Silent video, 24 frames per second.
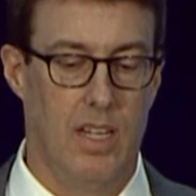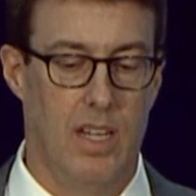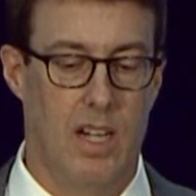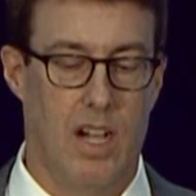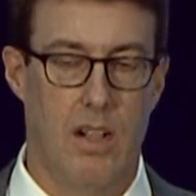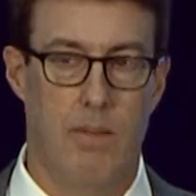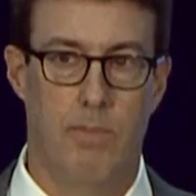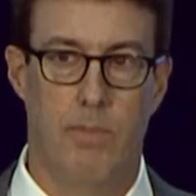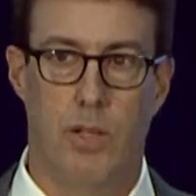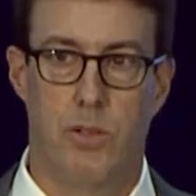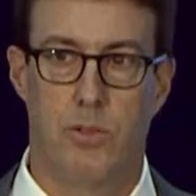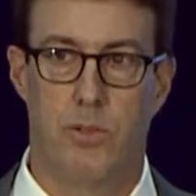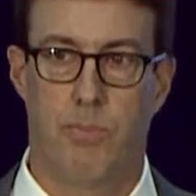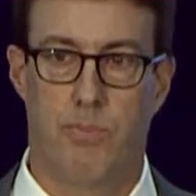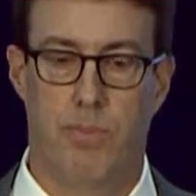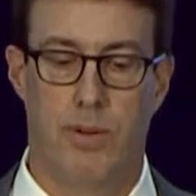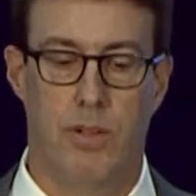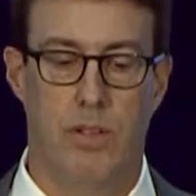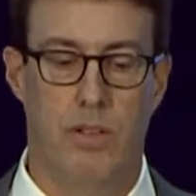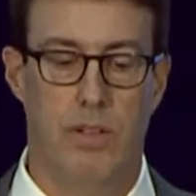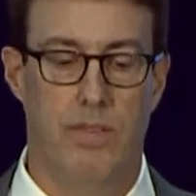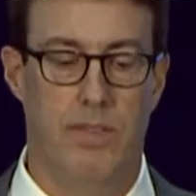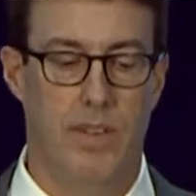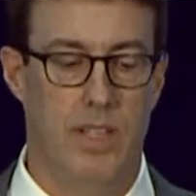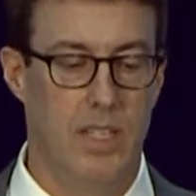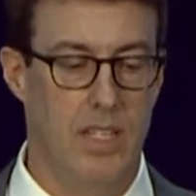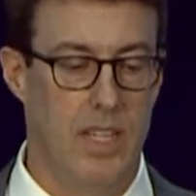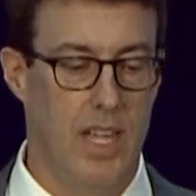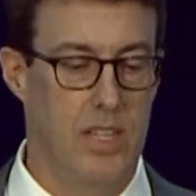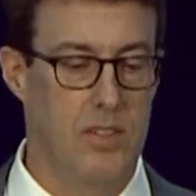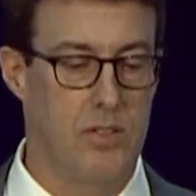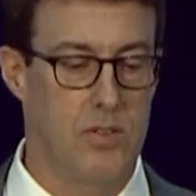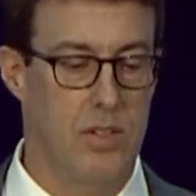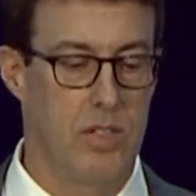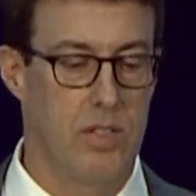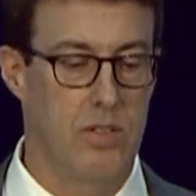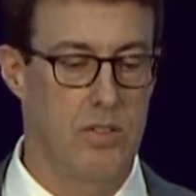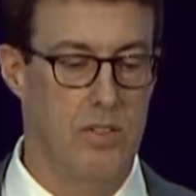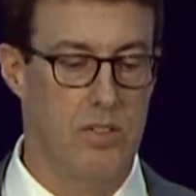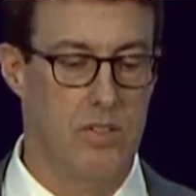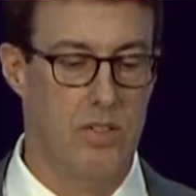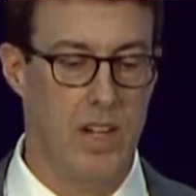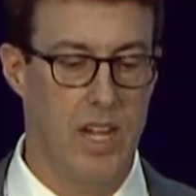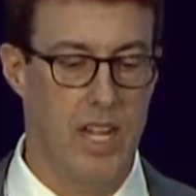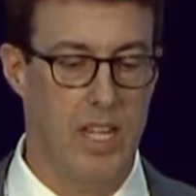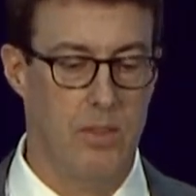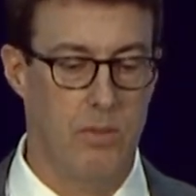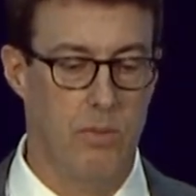our most proven and true
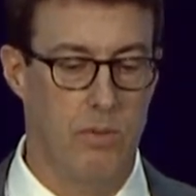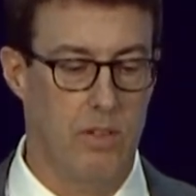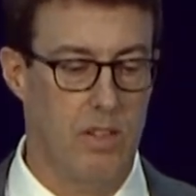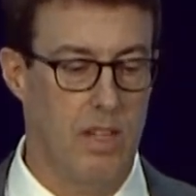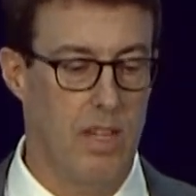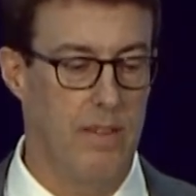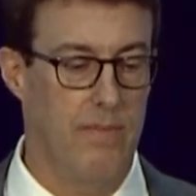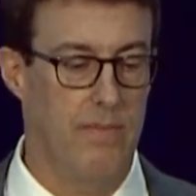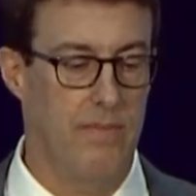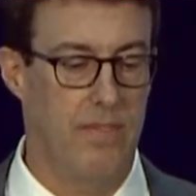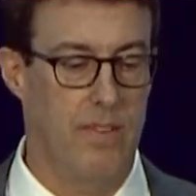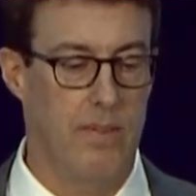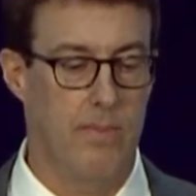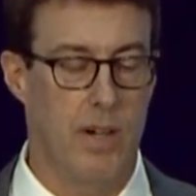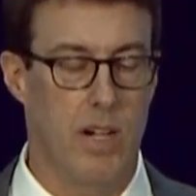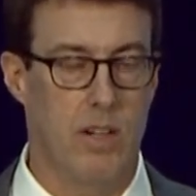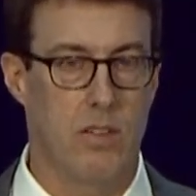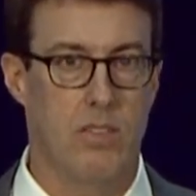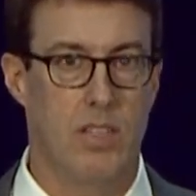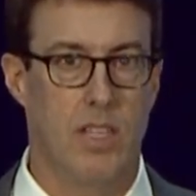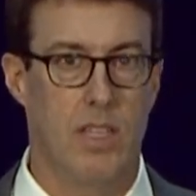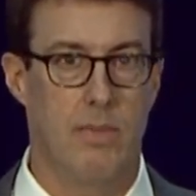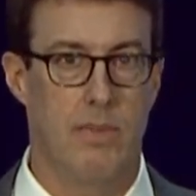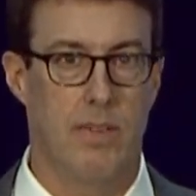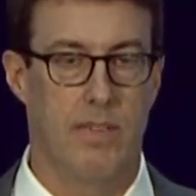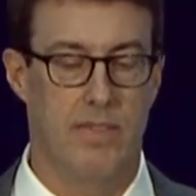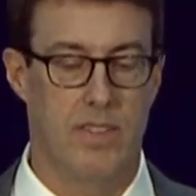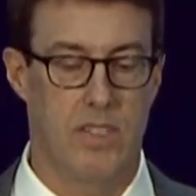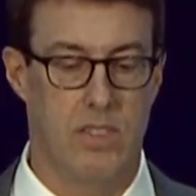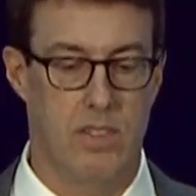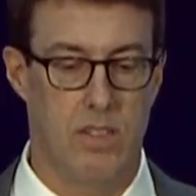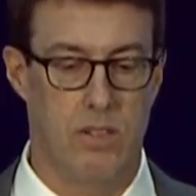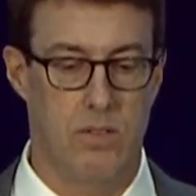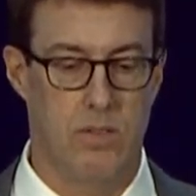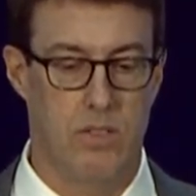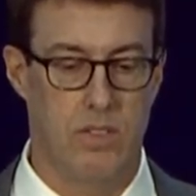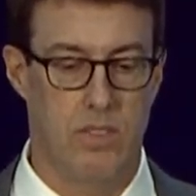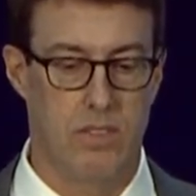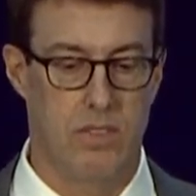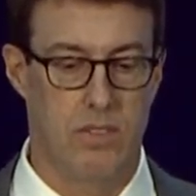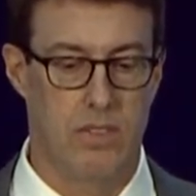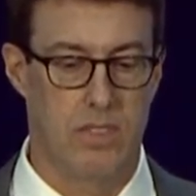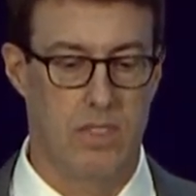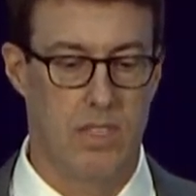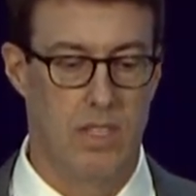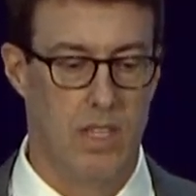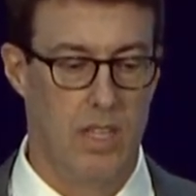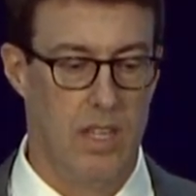strength will come from our team of associates.